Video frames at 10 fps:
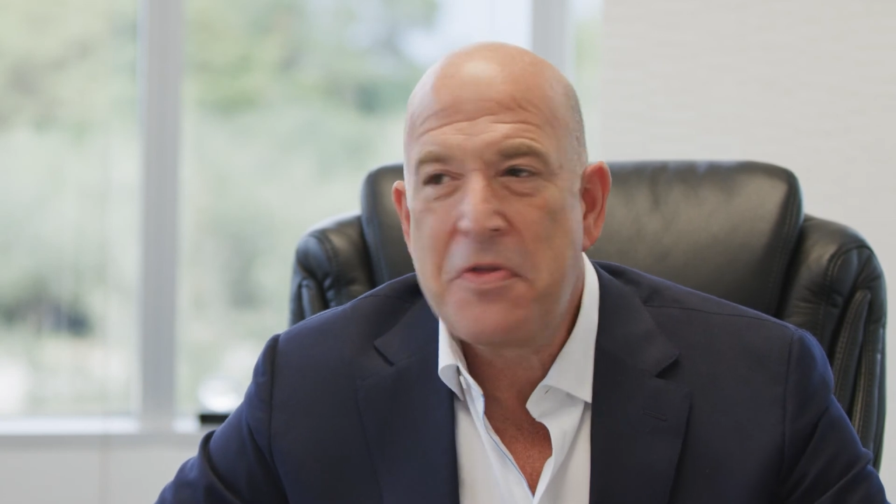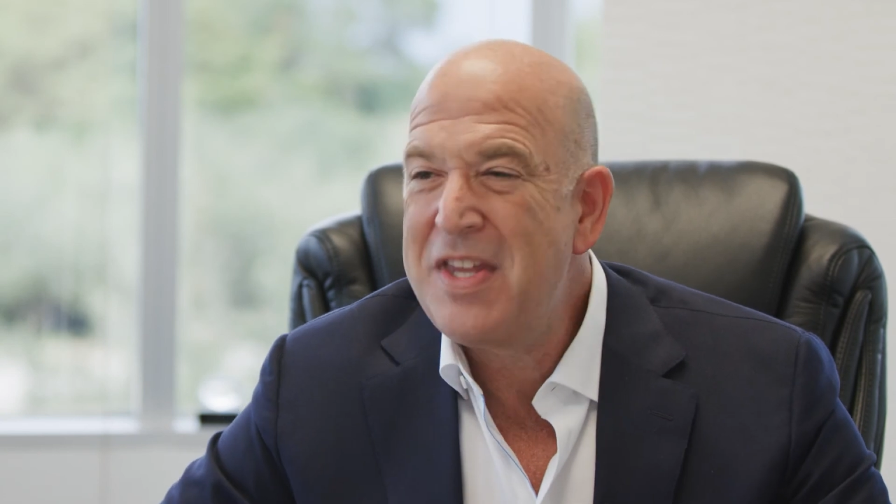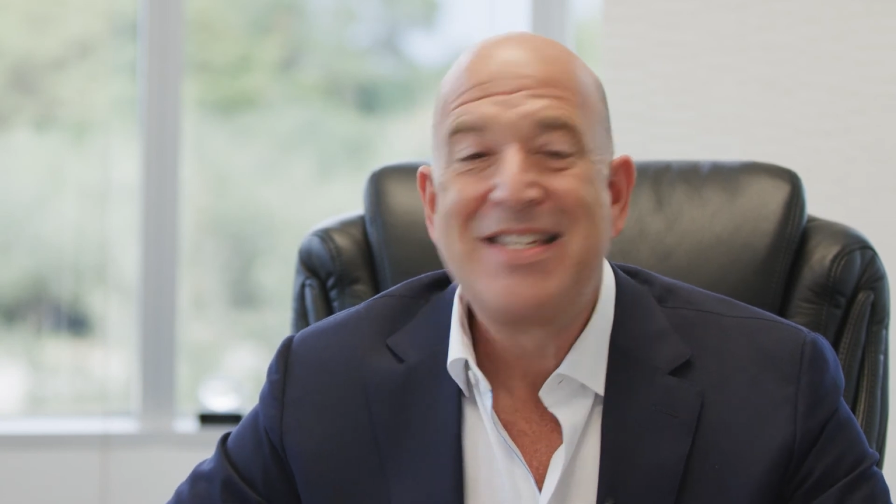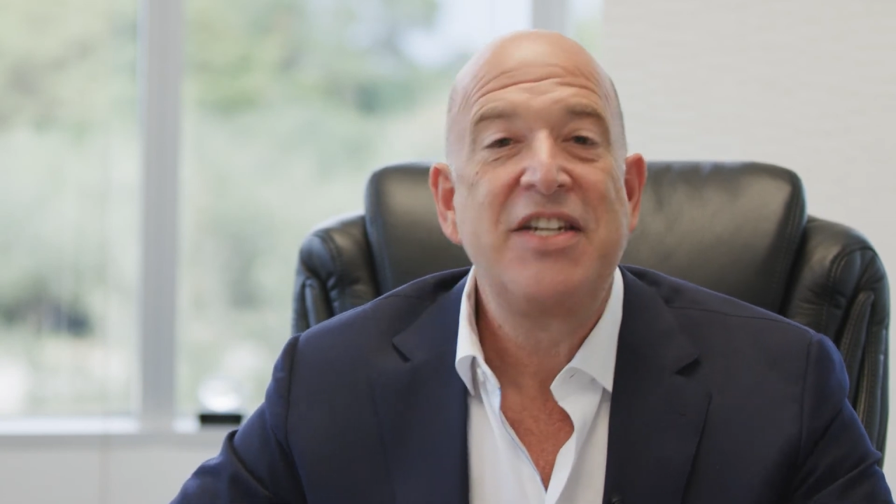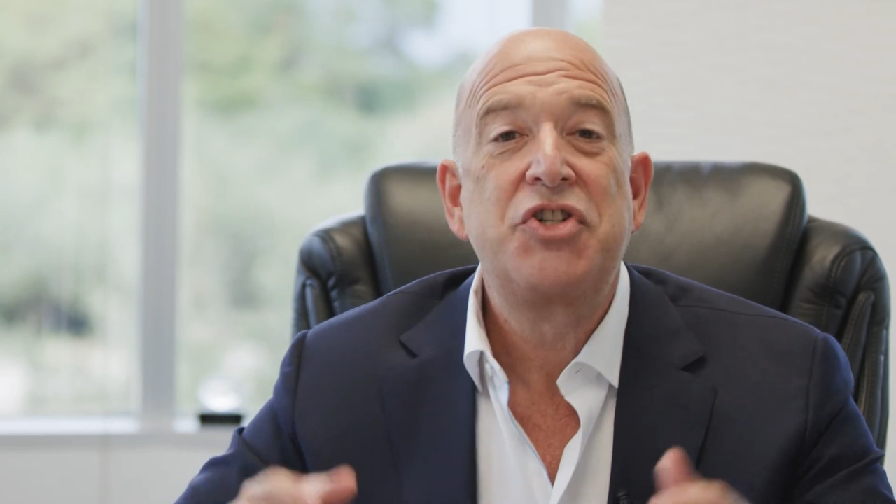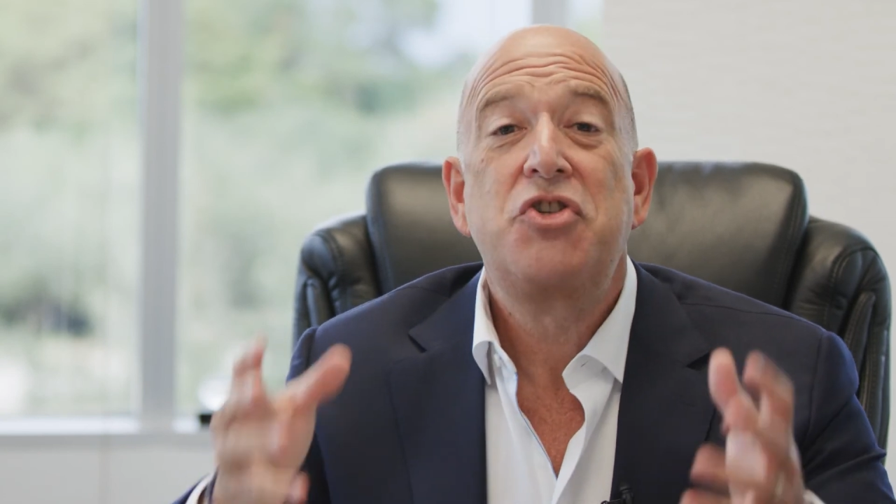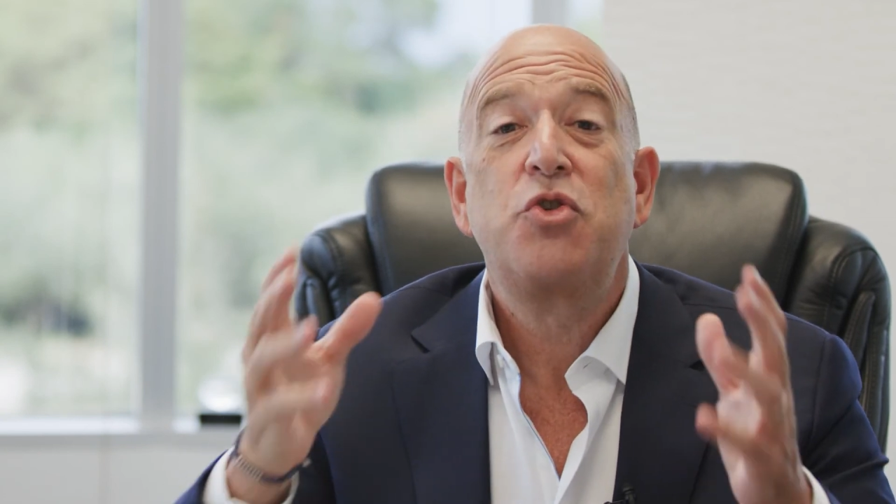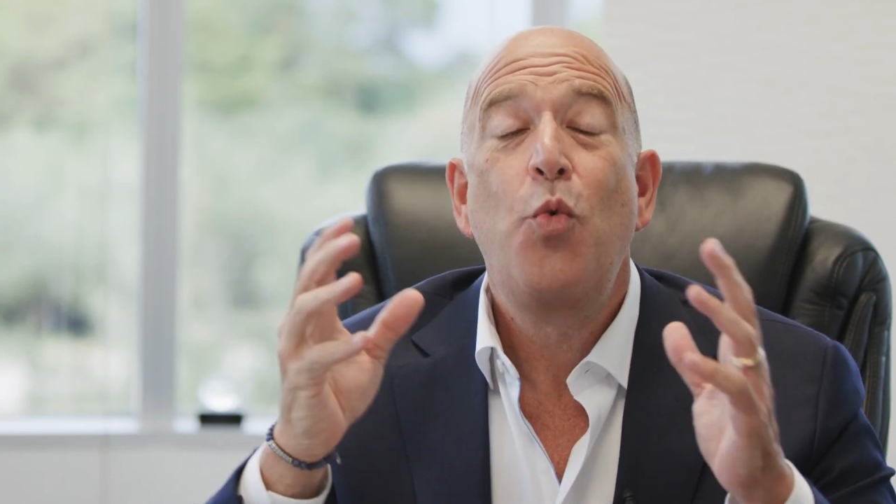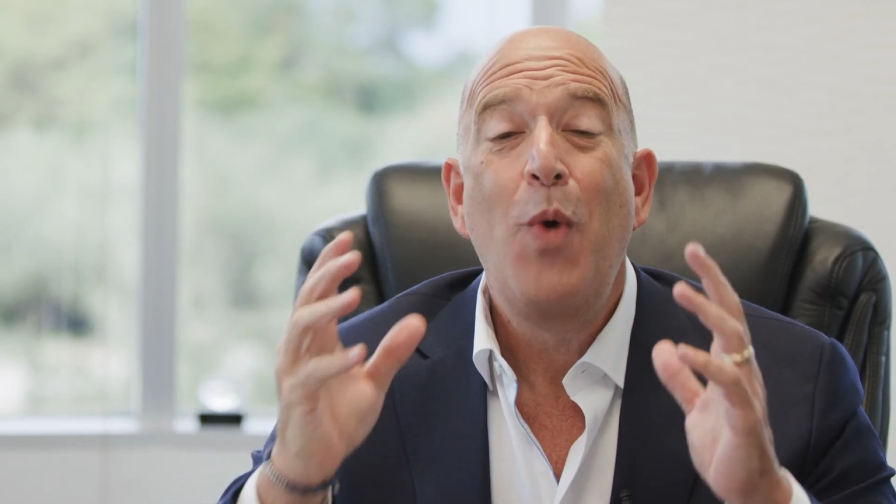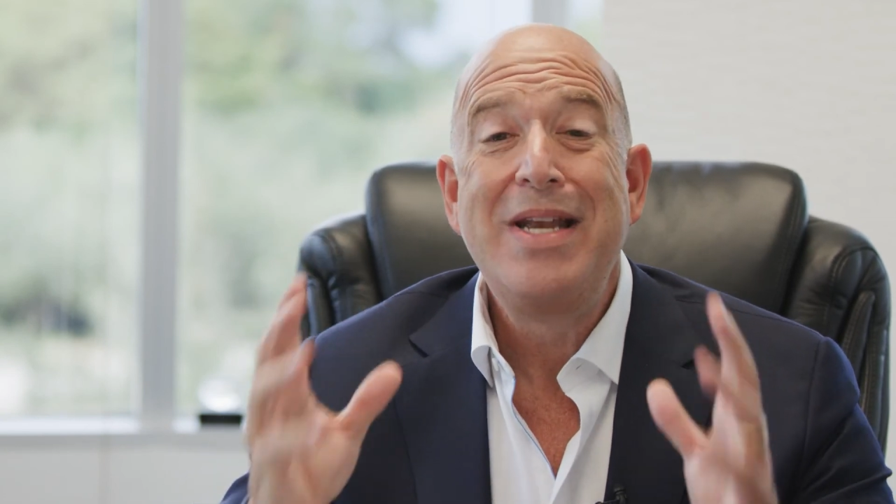He says,
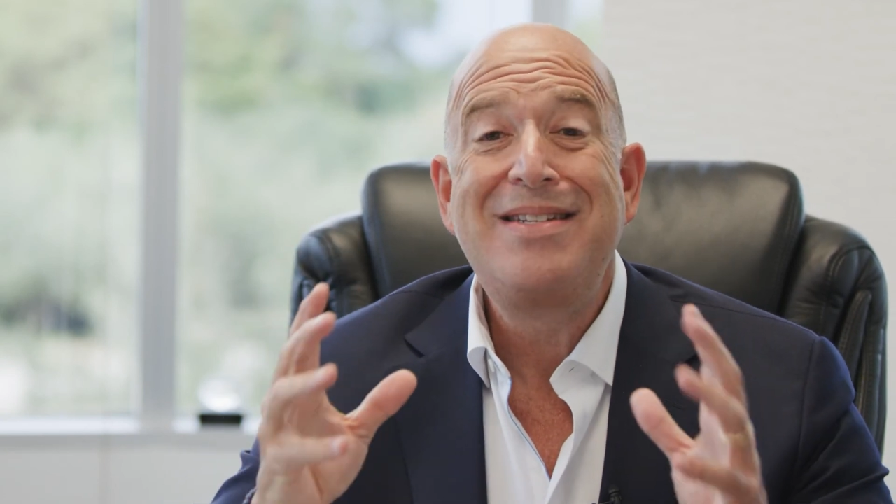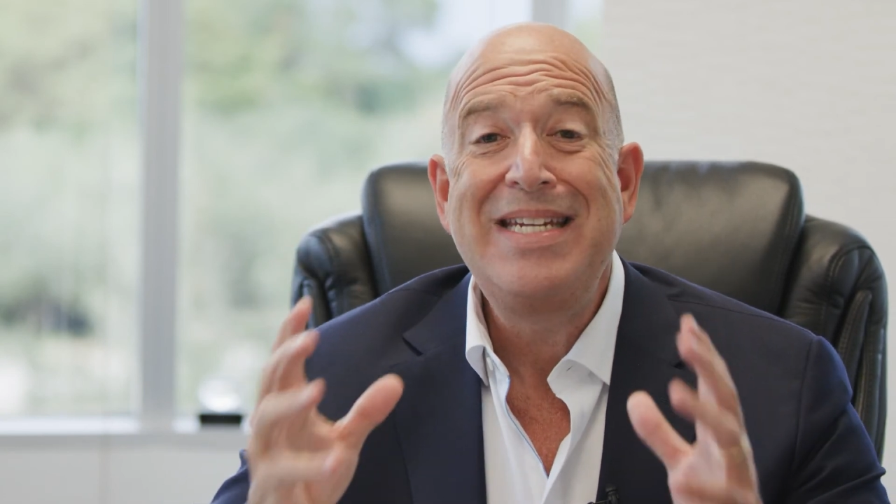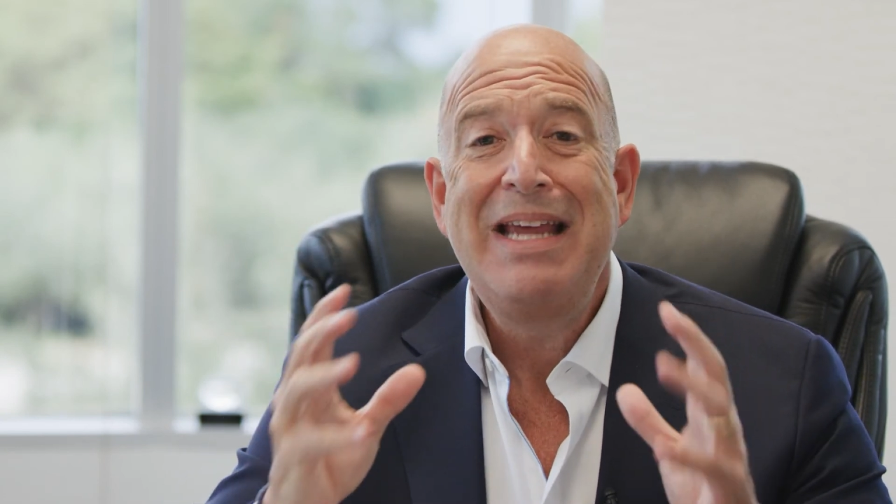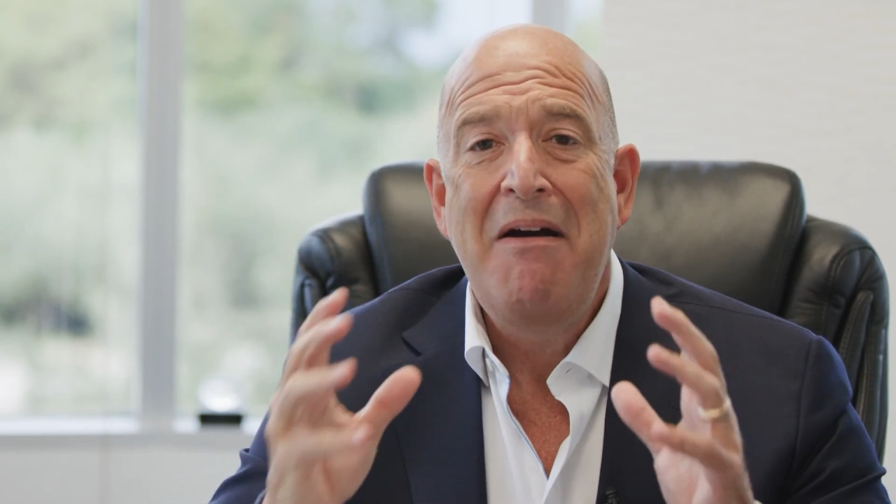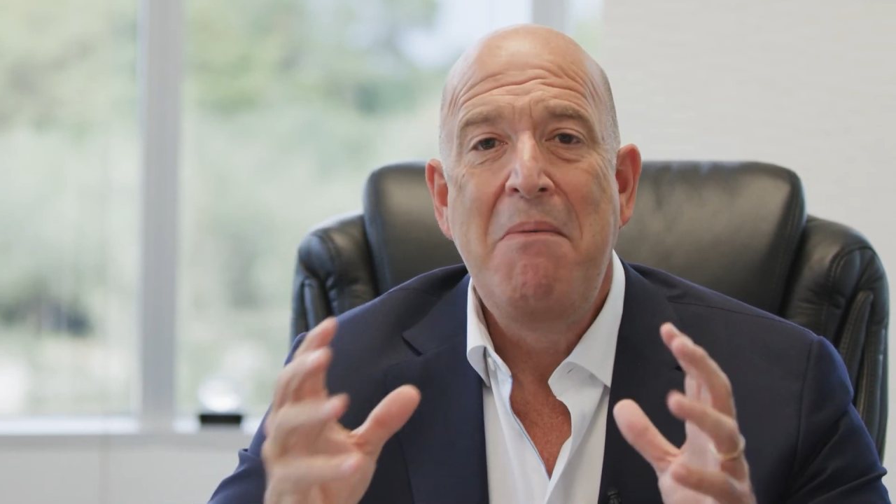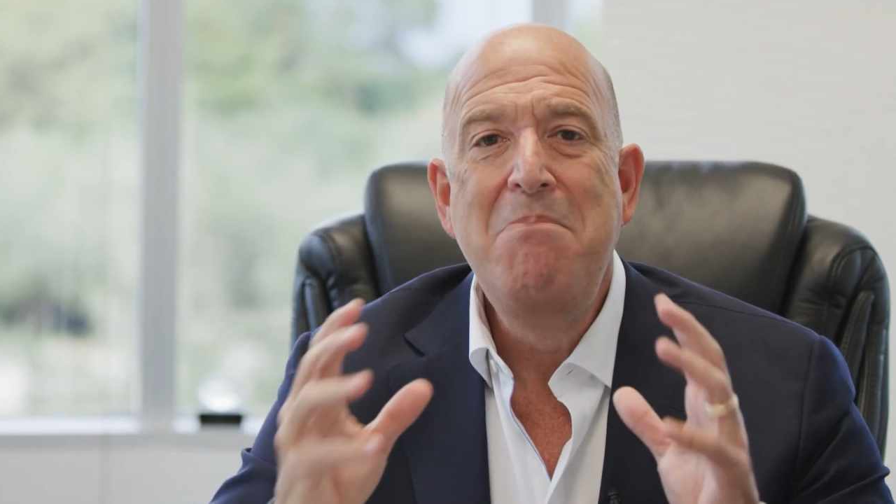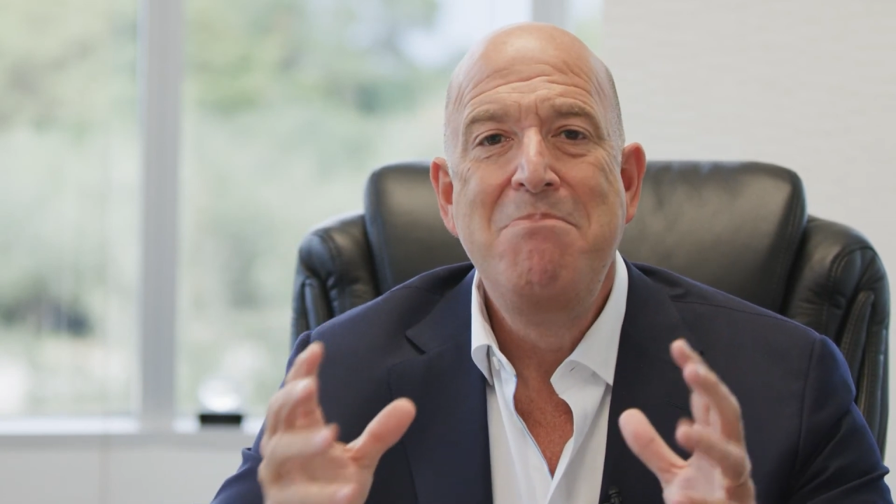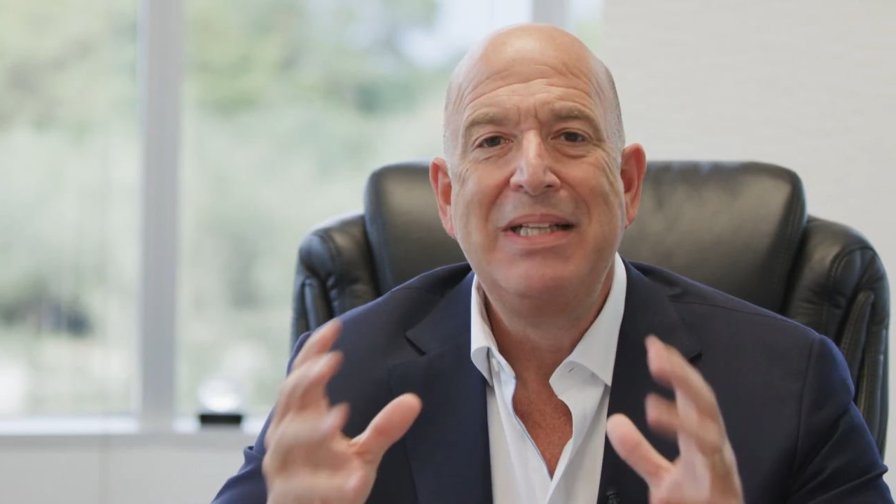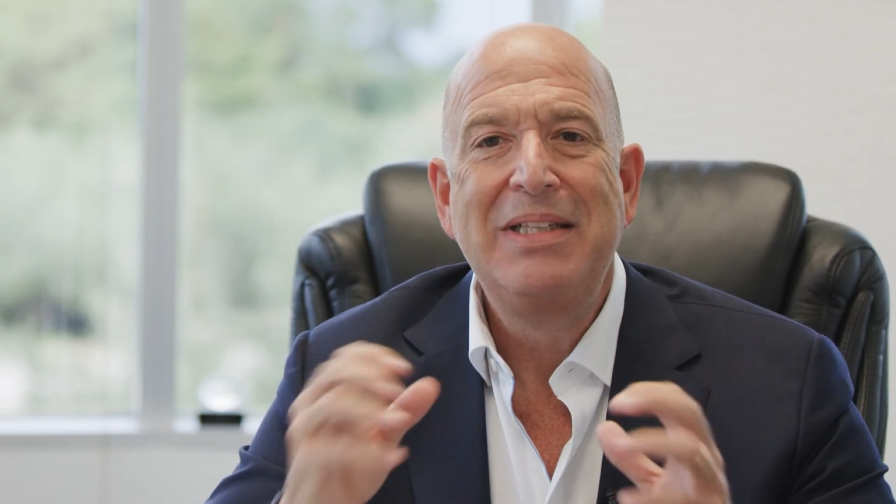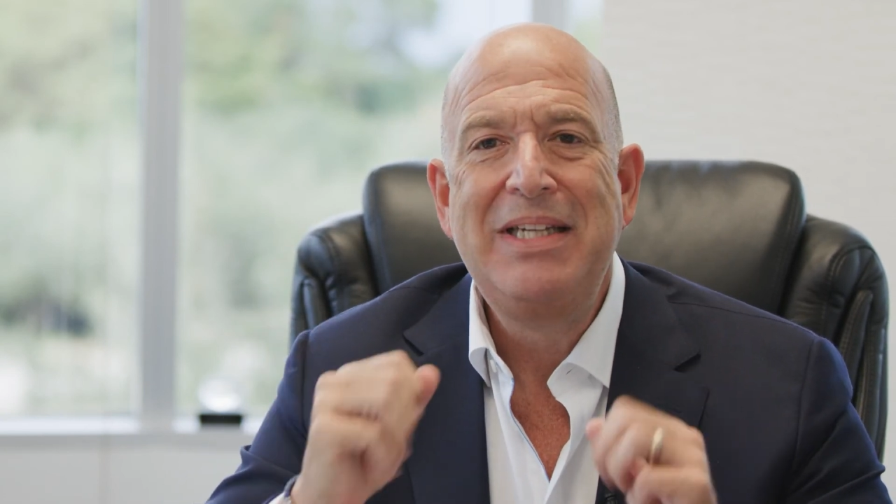$20
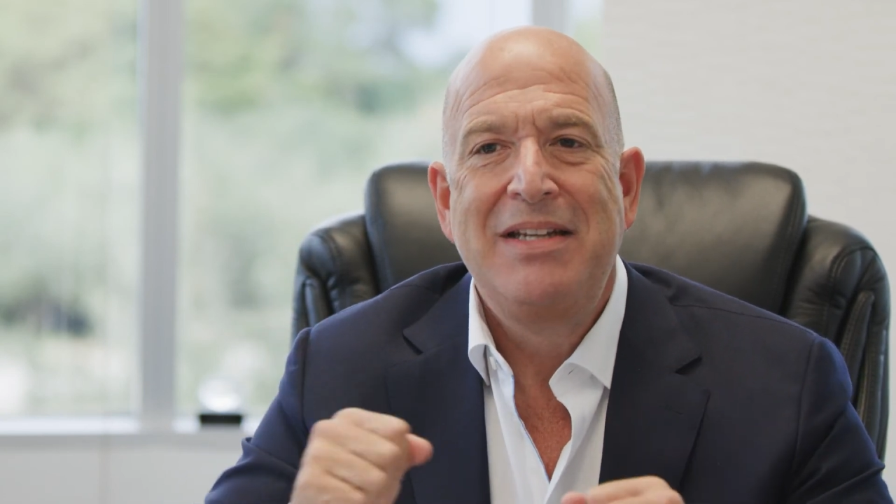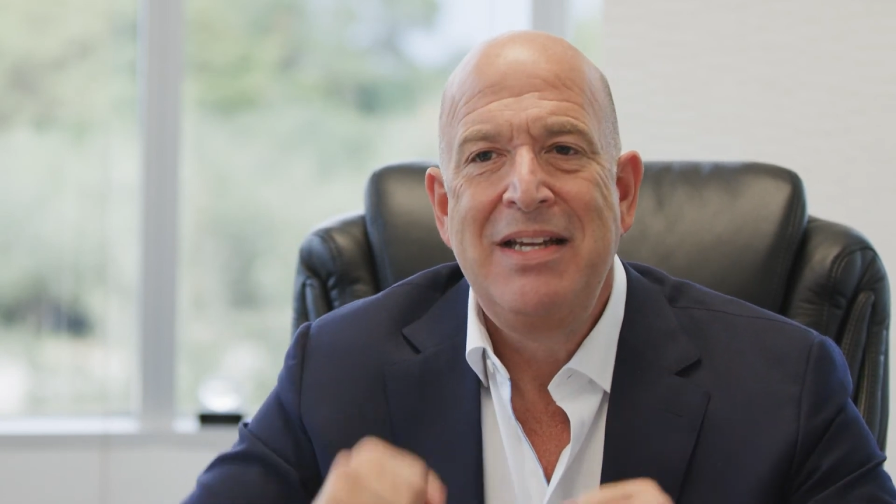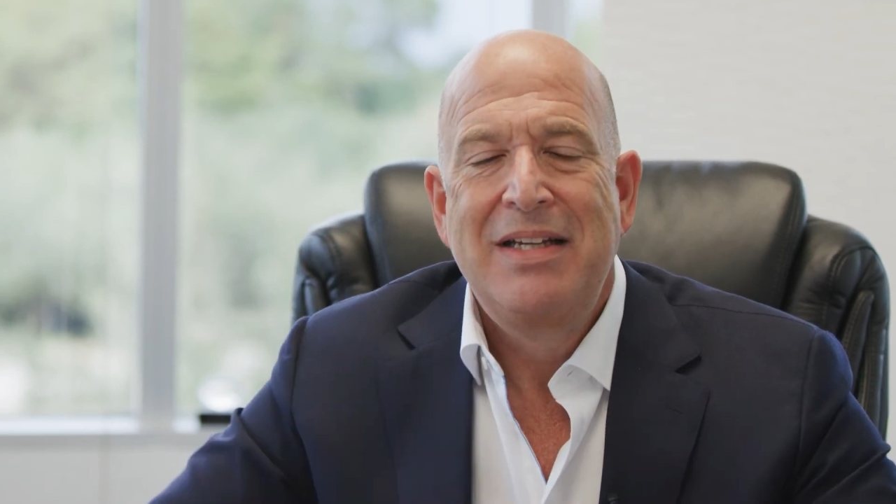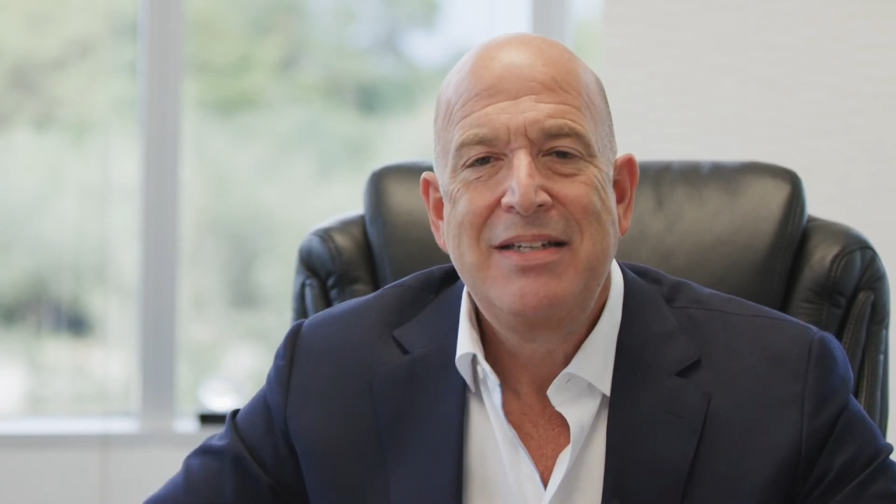million.